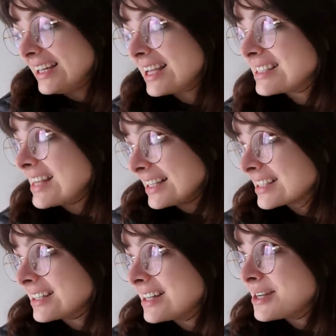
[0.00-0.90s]
because that's
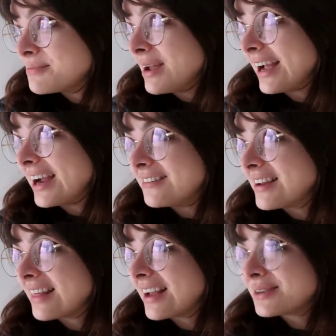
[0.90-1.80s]
gonna make
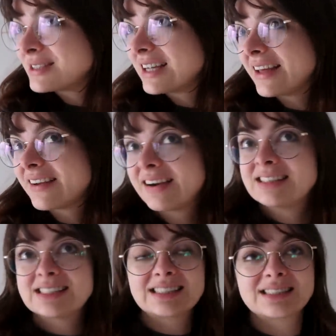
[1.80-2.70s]
everything come together and
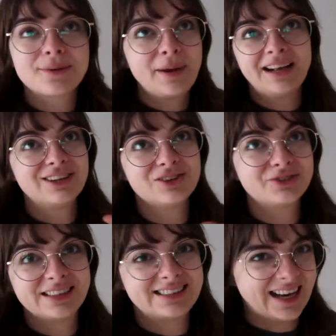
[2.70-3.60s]
just make it look
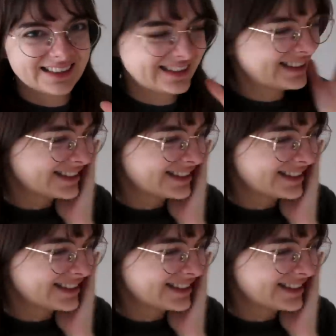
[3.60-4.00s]
fantastic.